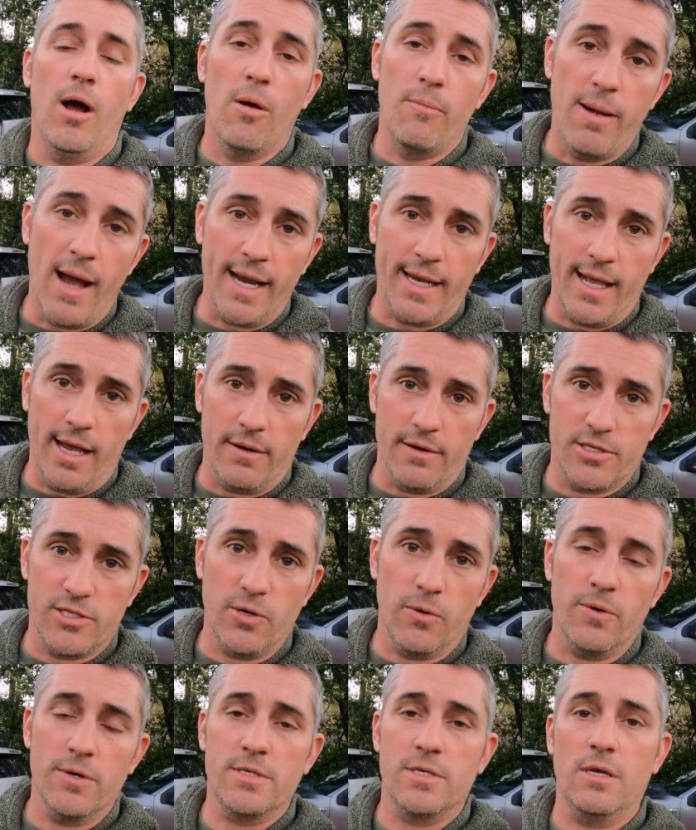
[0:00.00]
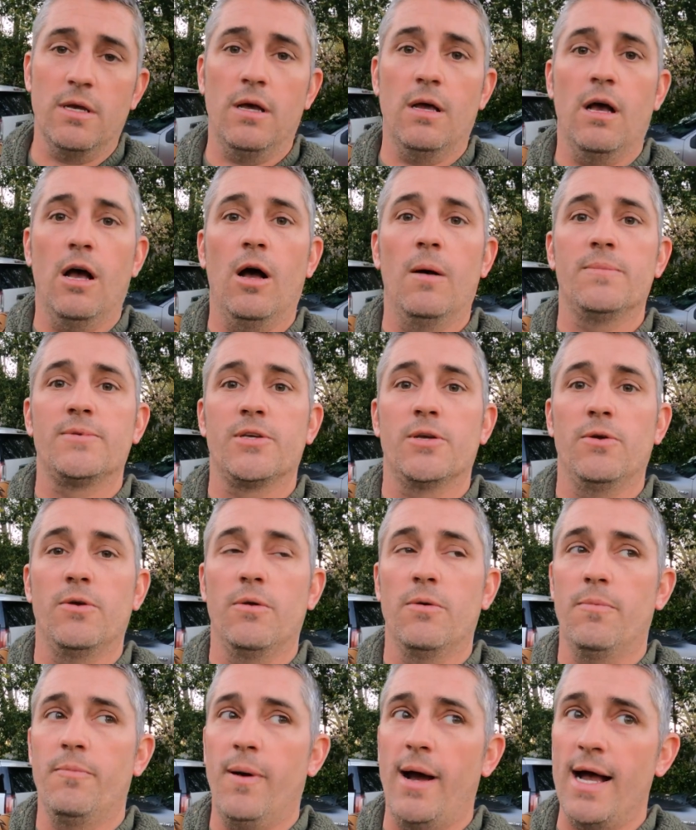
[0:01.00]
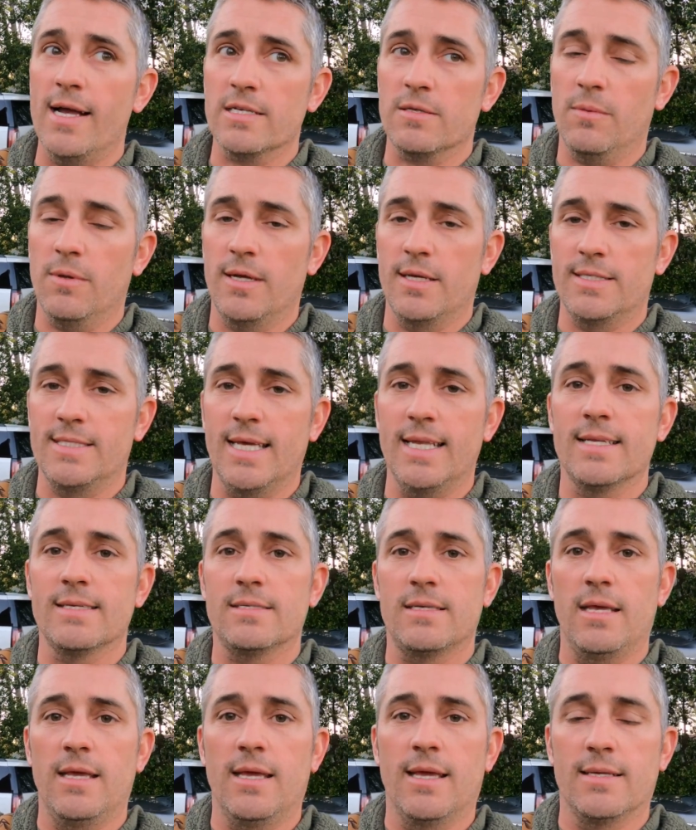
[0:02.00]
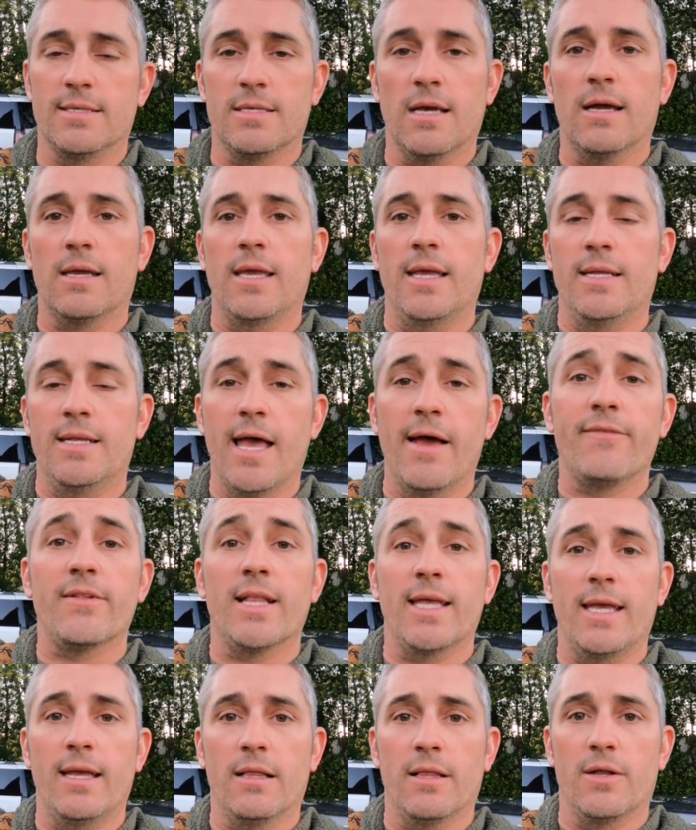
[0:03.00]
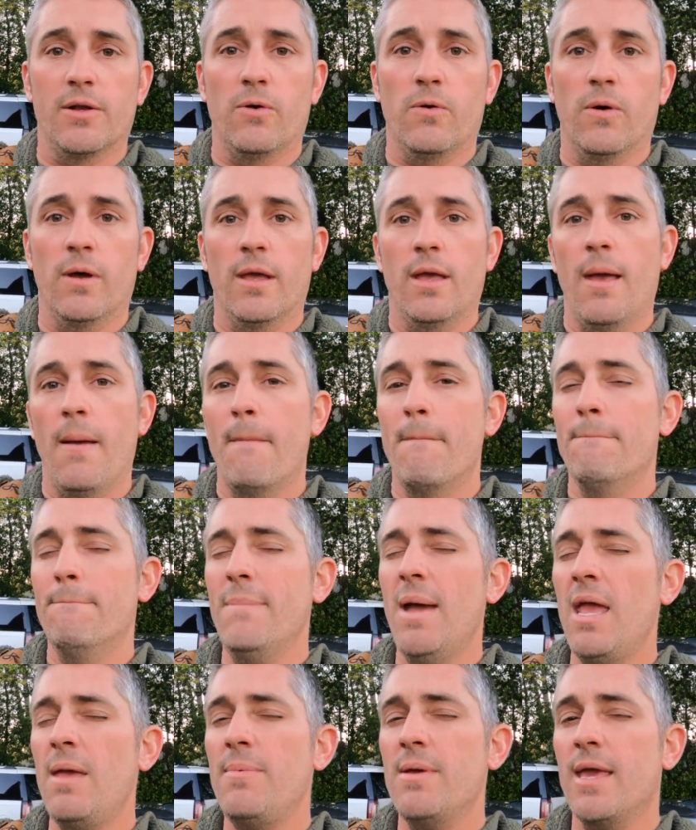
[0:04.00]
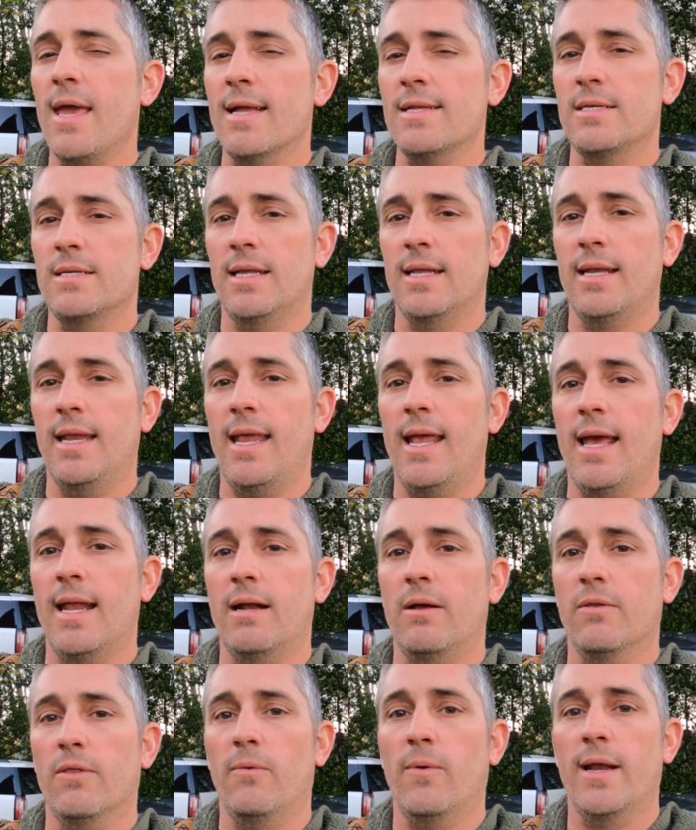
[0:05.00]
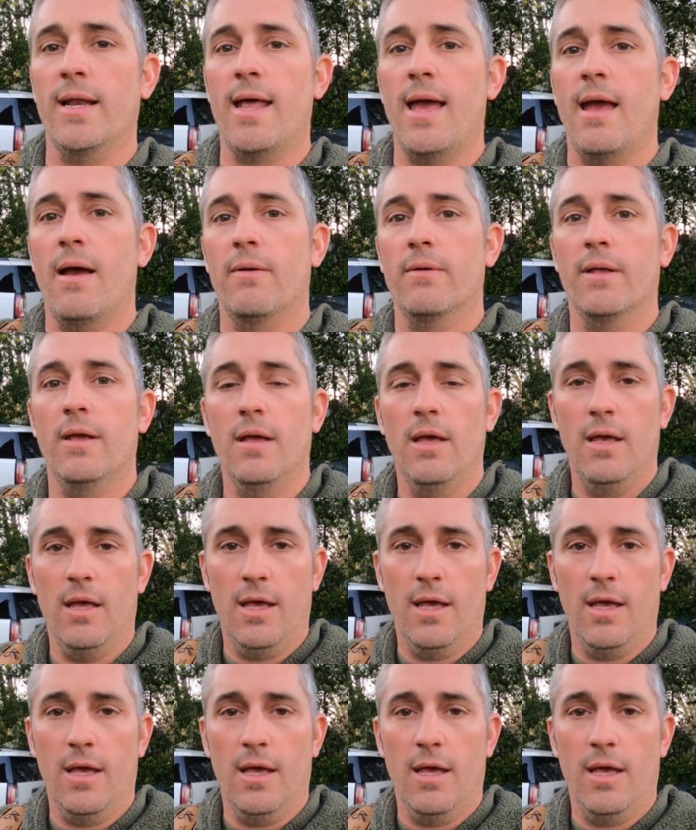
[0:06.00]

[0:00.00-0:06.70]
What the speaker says: back down to Georgia, up to possibly Tennessee, Kentucky, definitely Illinois, maybe catching Indiana on the way down,